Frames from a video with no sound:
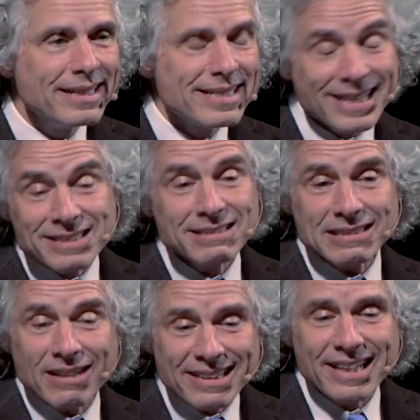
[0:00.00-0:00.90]
it's
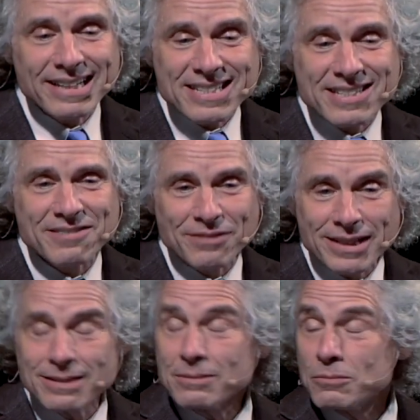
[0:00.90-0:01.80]
actually not that easy to
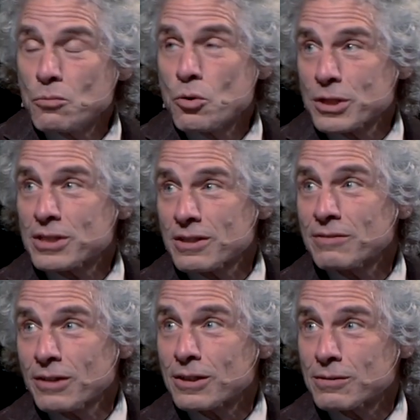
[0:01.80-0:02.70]
find wars that are
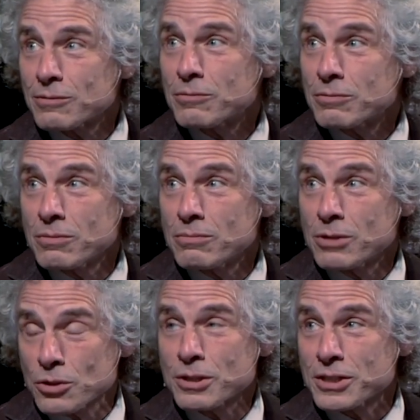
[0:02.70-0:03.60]
fought over
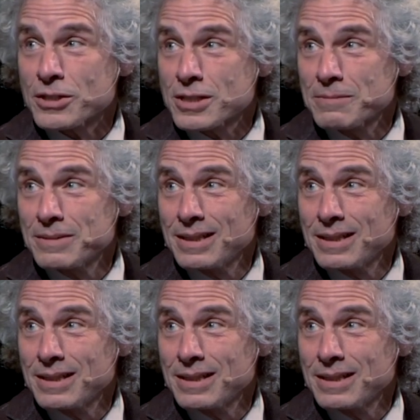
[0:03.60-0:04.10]
resources.